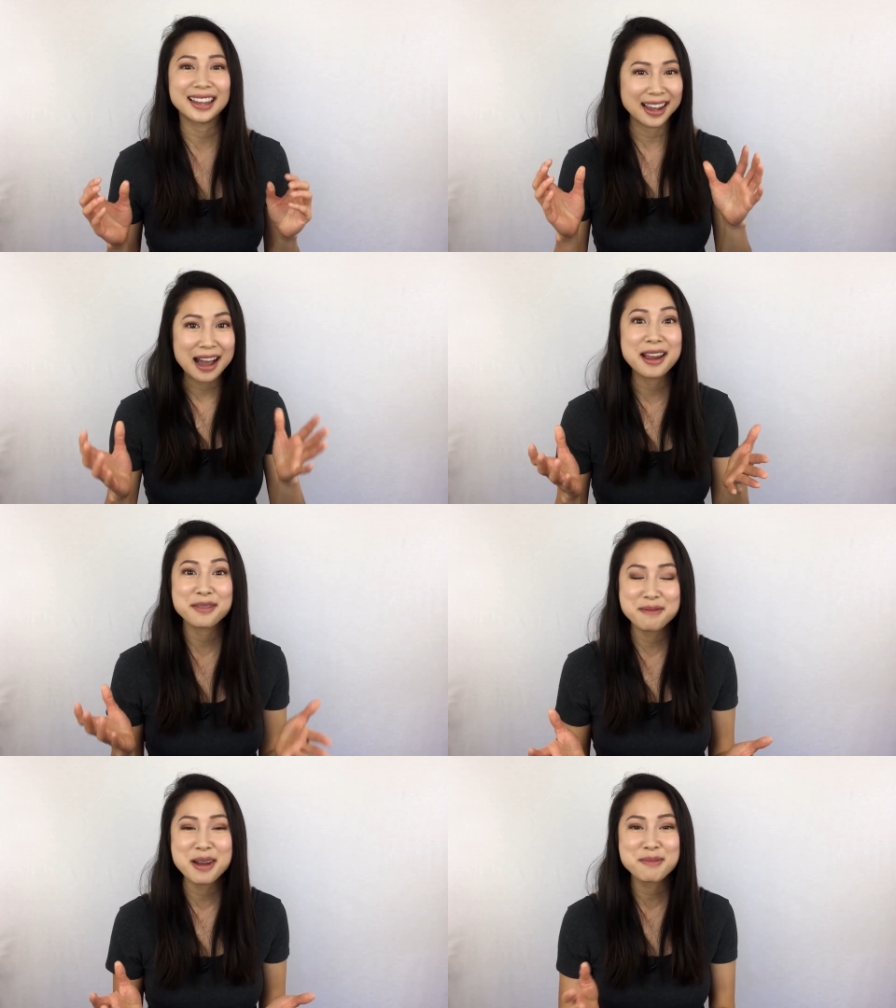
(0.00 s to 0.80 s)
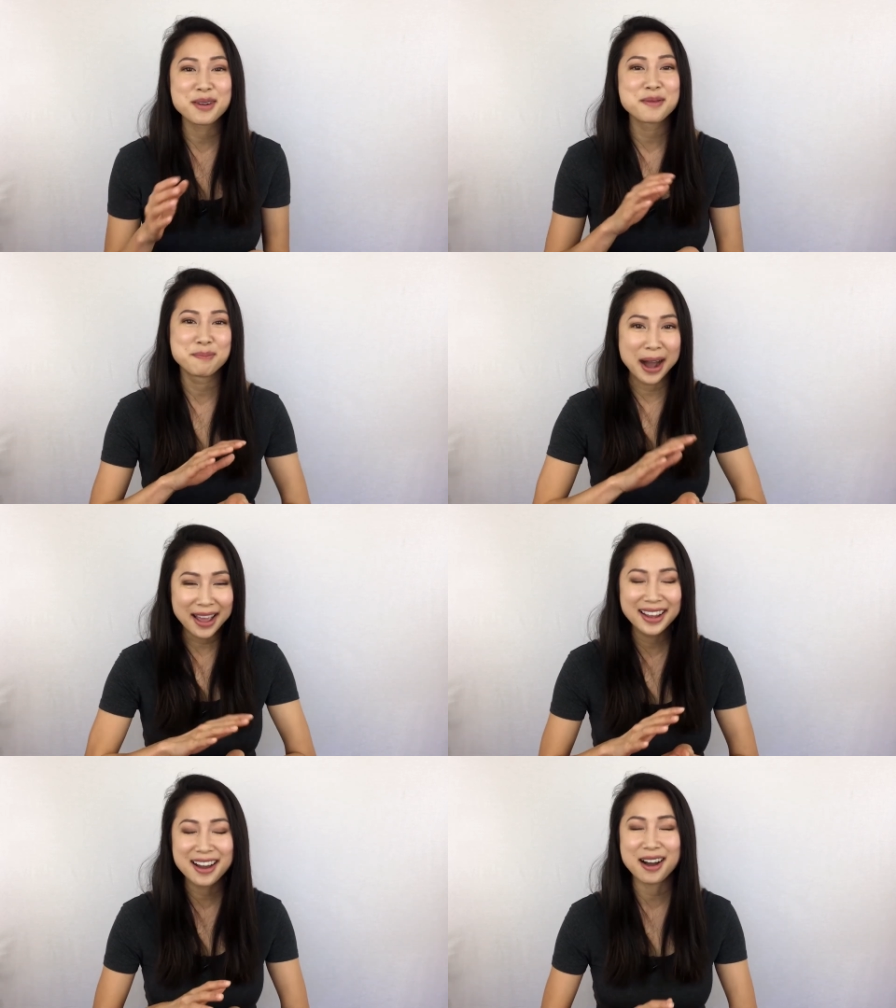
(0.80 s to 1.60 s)
like, I remember
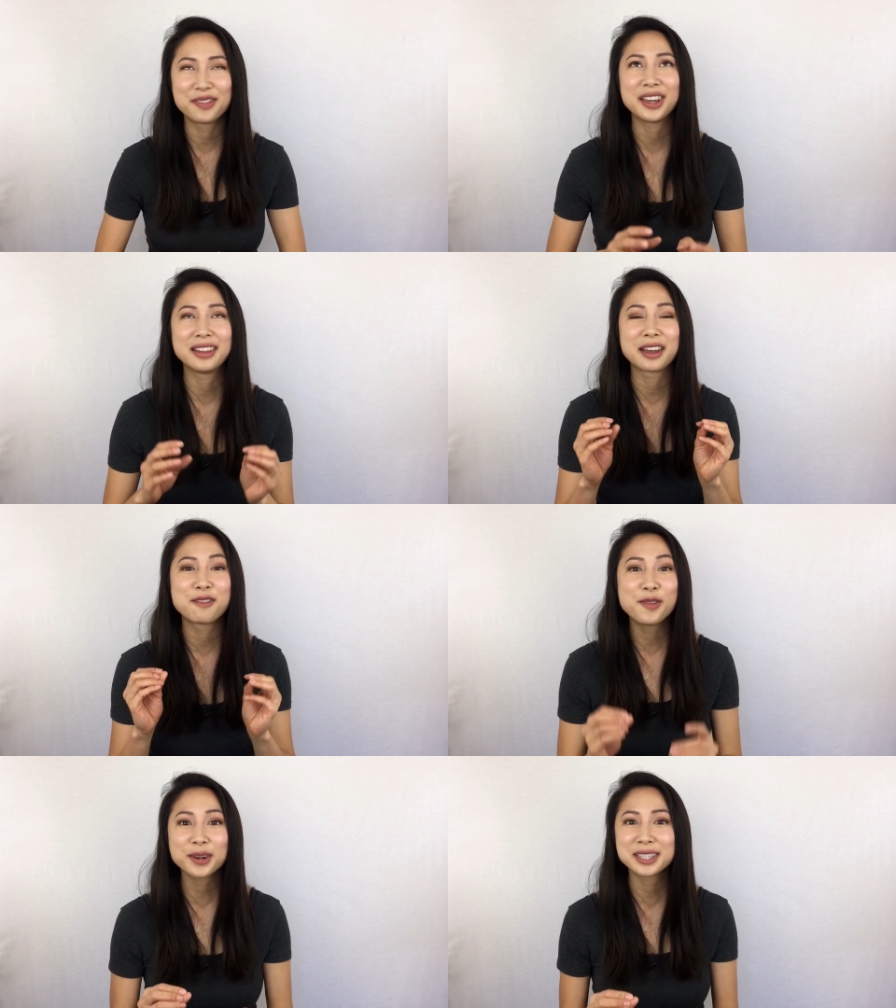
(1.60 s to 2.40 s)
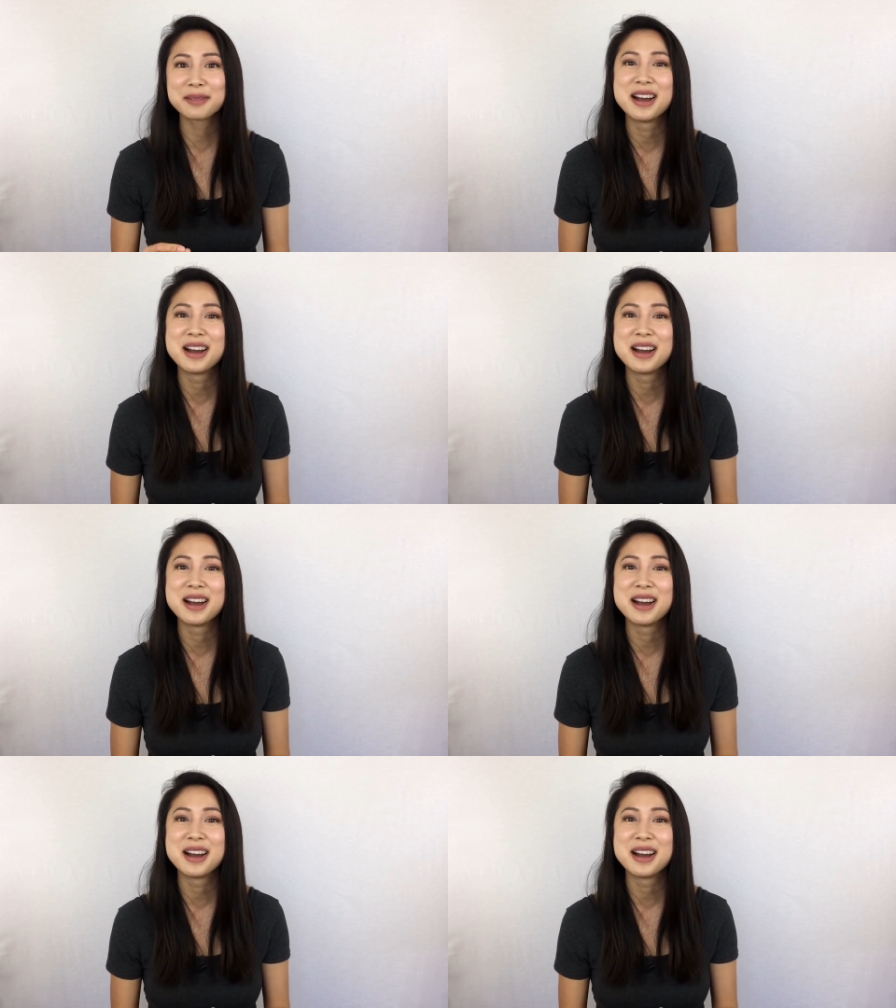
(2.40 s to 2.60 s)
buying coffee and like forcing